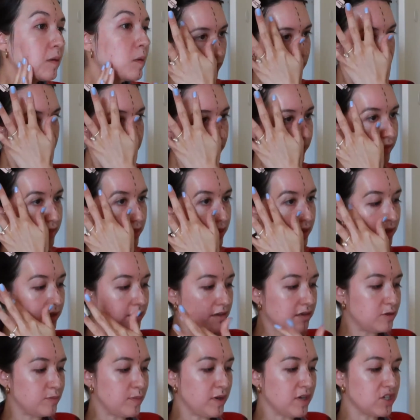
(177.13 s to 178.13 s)
And I think
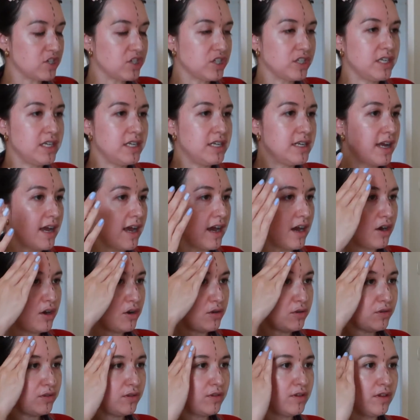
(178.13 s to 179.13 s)
especially now,
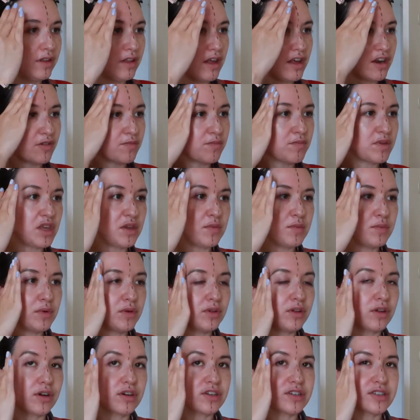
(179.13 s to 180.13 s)
a lot of
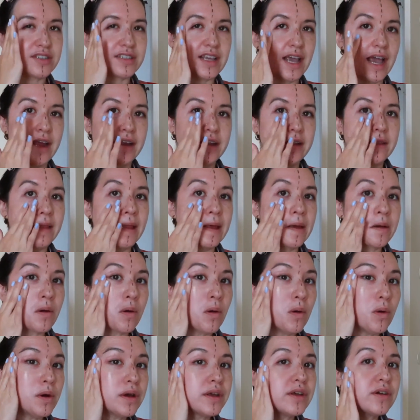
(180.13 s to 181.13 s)
people are just adding like
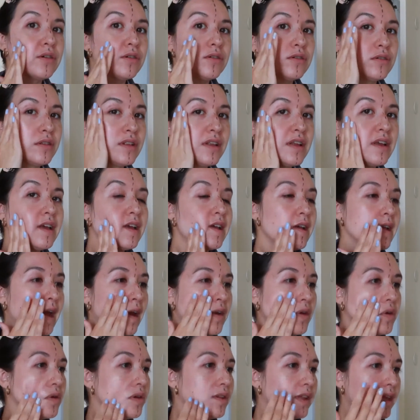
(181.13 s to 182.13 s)
oil
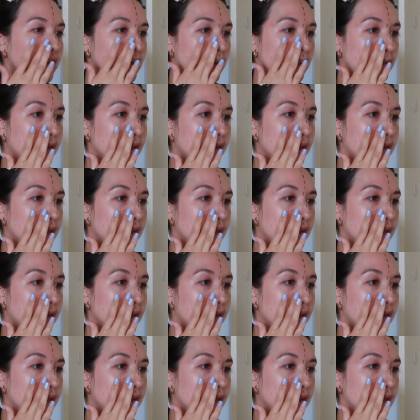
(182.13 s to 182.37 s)
and doing like a